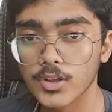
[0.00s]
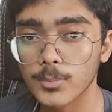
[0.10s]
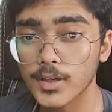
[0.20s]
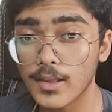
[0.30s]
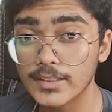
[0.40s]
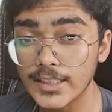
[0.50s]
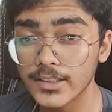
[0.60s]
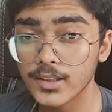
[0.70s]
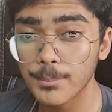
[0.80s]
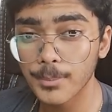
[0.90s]
but I
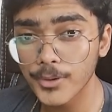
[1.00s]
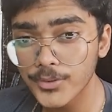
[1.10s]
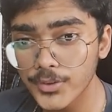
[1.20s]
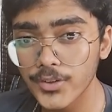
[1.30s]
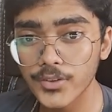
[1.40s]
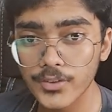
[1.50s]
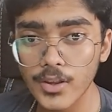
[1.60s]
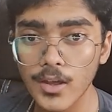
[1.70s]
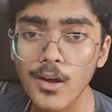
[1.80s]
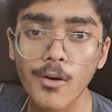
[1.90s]
need the person's
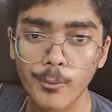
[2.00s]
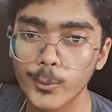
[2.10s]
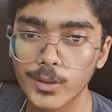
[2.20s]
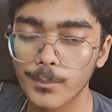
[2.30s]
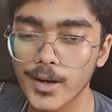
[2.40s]
phone number.